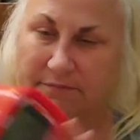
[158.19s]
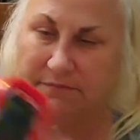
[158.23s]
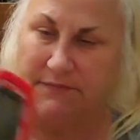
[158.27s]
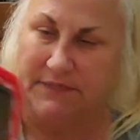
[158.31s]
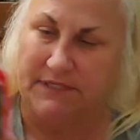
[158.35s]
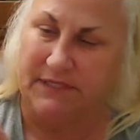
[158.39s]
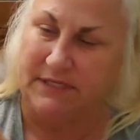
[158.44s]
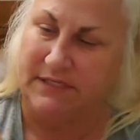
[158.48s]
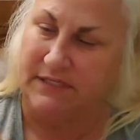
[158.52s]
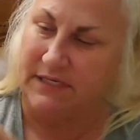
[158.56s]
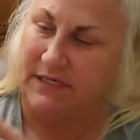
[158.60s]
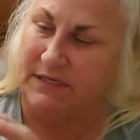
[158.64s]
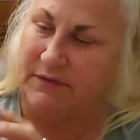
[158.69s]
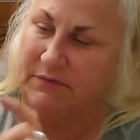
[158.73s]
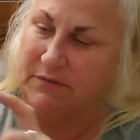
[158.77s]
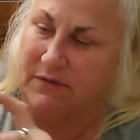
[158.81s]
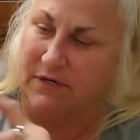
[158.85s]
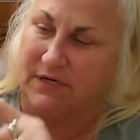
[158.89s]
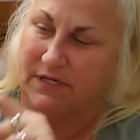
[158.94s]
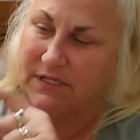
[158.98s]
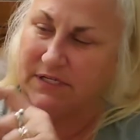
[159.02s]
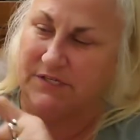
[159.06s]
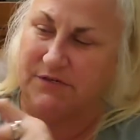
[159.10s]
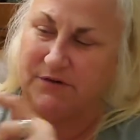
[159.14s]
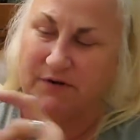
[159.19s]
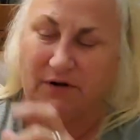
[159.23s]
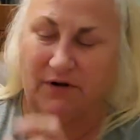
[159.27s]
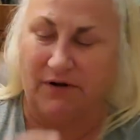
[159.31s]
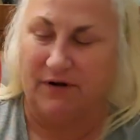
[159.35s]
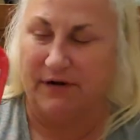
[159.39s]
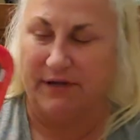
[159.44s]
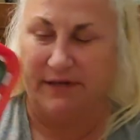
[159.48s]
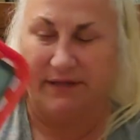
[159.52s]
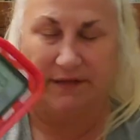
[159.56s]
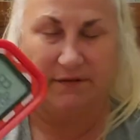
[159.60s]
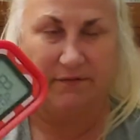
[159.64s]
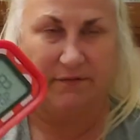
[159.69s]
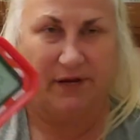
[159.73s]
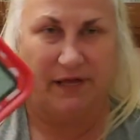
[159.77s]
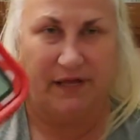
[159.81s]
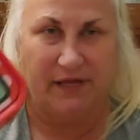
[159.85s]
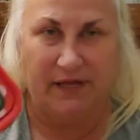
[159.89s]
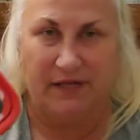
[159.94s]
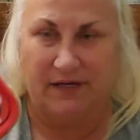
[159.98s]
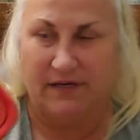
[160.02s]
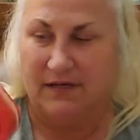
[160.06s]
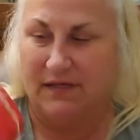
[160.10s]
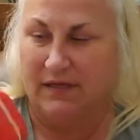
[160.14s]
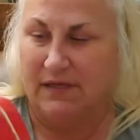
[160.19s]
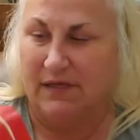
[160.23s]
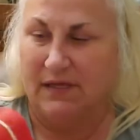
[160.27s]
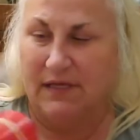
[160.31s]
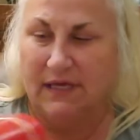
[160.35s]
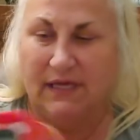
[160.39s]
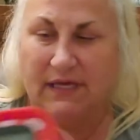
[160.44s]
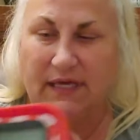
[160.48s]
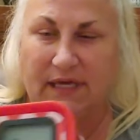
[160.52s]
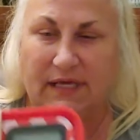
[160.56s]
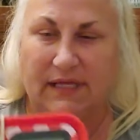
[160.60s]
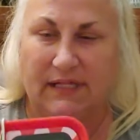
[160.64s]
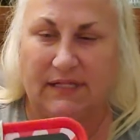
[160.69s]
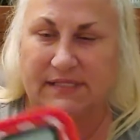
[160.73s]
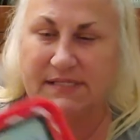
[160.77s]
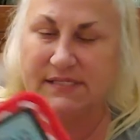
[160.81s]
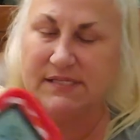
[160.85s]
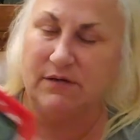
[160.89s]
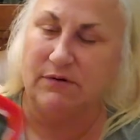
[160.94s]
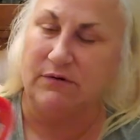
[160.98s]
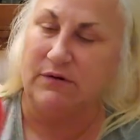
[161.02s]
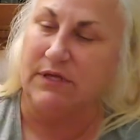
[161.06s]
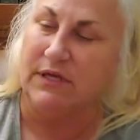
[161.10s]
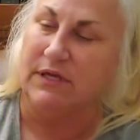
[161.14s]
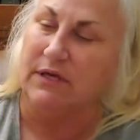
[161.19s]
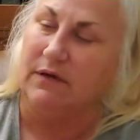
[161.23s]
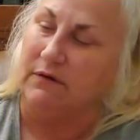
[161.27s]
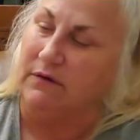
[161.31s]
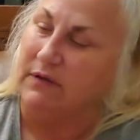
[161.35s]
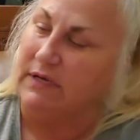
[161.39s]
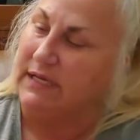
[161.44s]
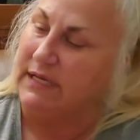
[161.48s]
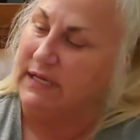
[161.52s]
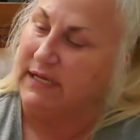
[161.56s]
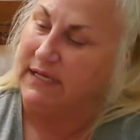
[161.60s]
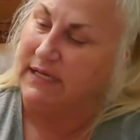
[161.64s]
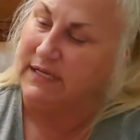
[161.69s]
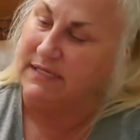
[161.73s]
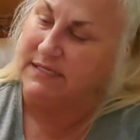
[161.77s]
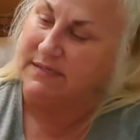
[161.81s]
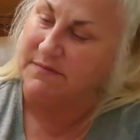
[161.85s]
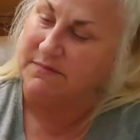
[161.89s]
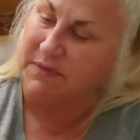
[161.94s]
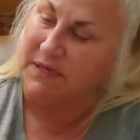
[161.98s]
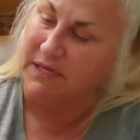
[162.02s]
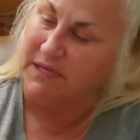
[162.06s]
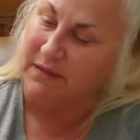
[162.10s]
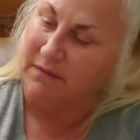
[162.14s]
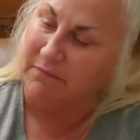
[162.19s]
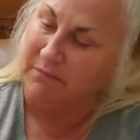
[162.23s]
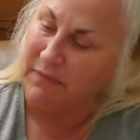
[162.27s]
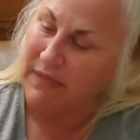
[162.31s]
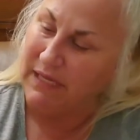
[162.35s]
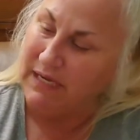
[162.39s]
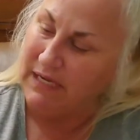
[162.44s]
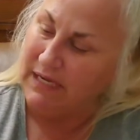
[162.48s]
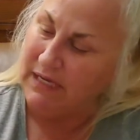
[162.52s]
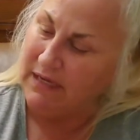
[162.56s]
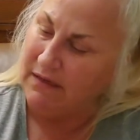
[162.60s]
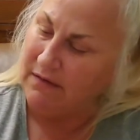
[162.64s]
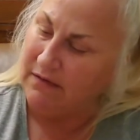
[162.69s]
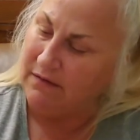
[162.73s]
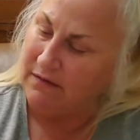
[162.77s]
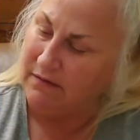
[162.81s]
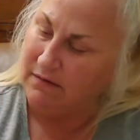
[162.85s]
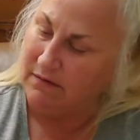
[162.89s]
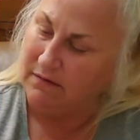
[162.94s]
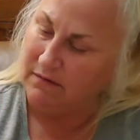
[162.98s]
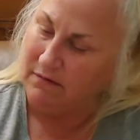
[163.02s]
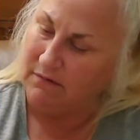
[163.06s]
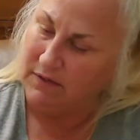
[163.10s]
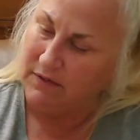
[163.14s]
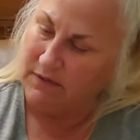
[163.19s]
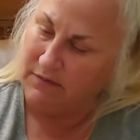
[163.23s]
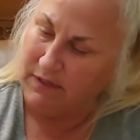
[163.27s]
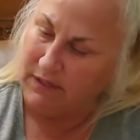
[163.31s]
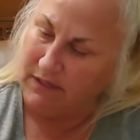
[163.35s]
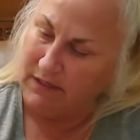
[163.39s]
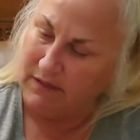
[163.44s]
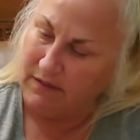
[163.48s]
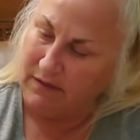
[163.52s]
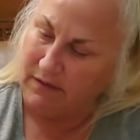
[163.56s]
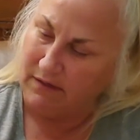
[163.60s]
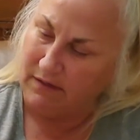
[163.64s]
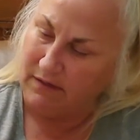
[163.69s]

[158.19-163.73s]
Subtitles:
It works. You heard it, right? It's so cute. It has mini... Oh, wait.